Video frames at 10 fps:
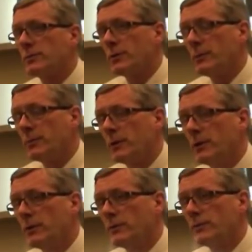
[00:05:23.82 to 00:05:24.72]
that people
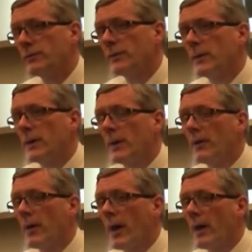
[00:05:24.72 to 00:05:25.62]
use
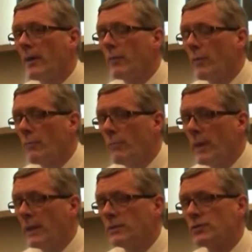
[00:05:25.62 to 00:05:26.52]

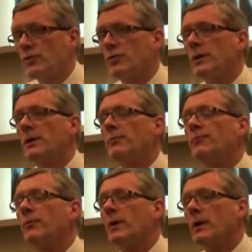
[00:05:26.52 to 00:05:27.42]
mainstream,
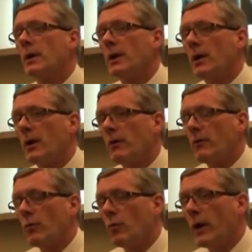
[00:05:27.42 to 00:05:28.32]

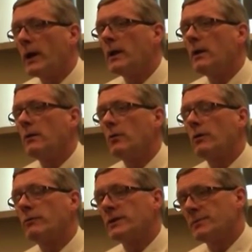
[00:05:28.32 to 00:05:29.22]

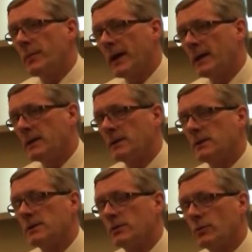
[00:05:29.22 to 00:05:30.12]
well-respected
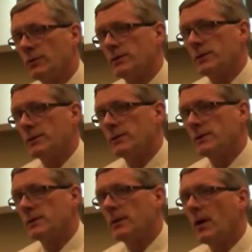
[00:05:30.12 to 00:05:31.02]
sources
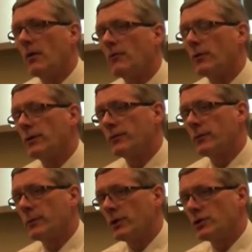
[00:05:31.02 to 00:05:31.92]
for
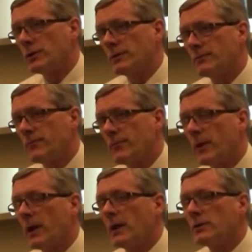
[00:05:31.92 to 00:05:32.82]
information.
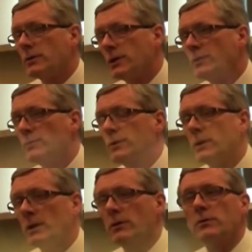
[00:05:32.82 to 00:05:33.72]
So these would
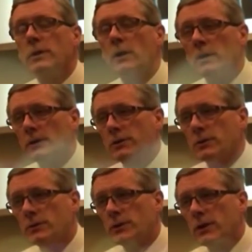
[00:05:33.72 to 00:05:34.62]
include the Lung
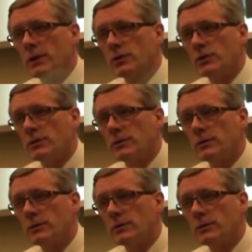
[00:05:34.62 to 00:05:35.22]
Association,